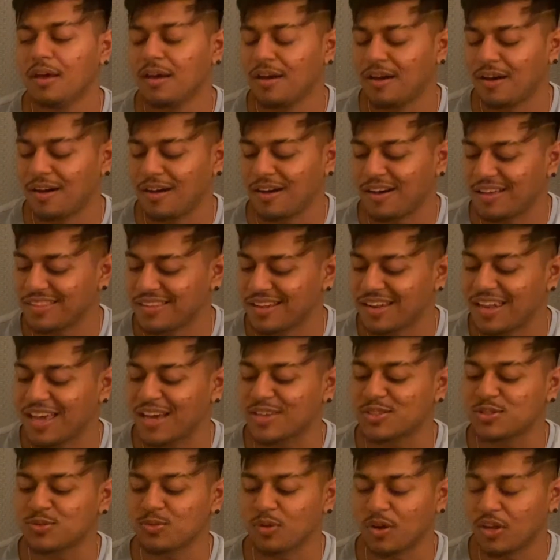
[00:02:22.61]
The
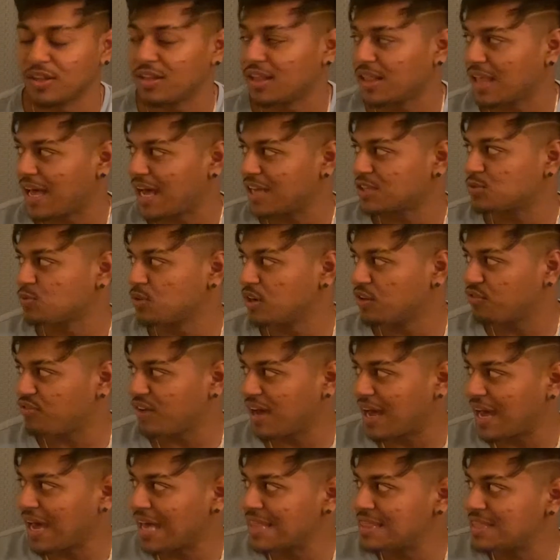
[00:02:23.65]
next and the last one, if I
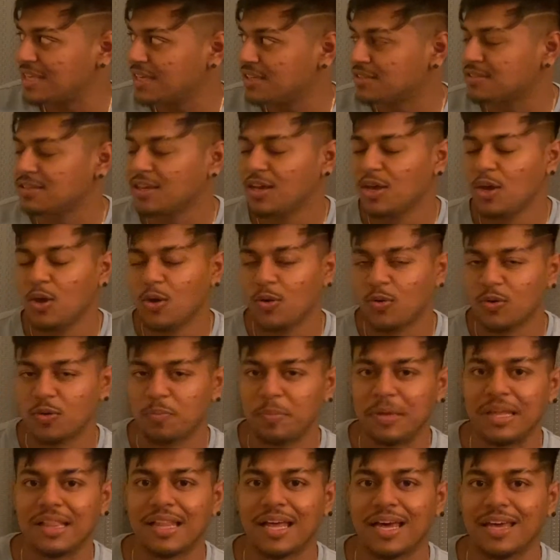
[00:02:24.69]
had this, would
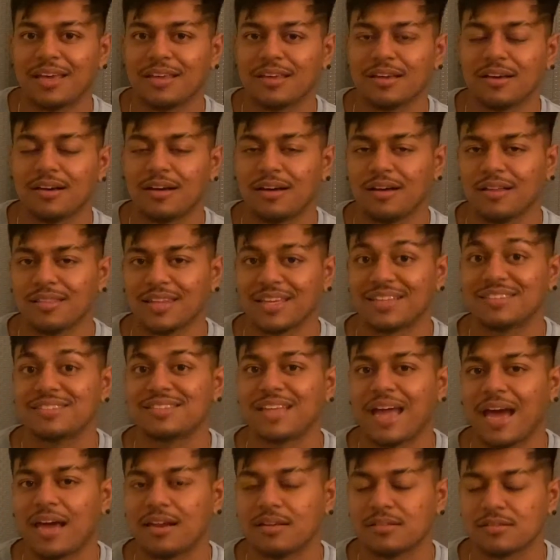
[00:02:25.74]
be like
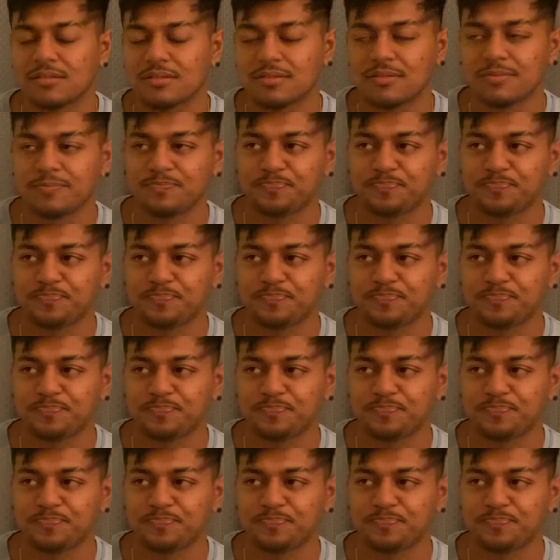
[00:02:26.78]
status.